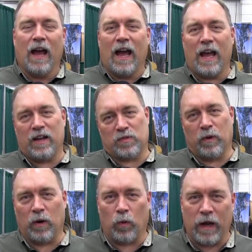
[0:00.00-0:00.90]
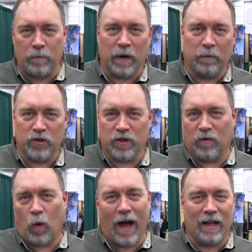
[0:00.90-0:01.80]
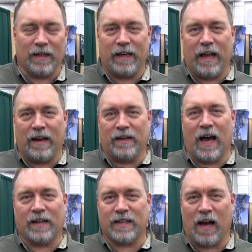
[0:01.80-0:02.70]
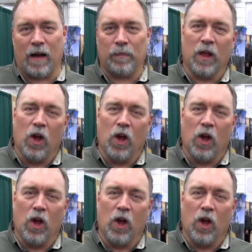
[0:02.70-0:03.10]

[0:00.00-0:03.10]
Hey, it's Brent Wheat, publisher of WildIndiana.com.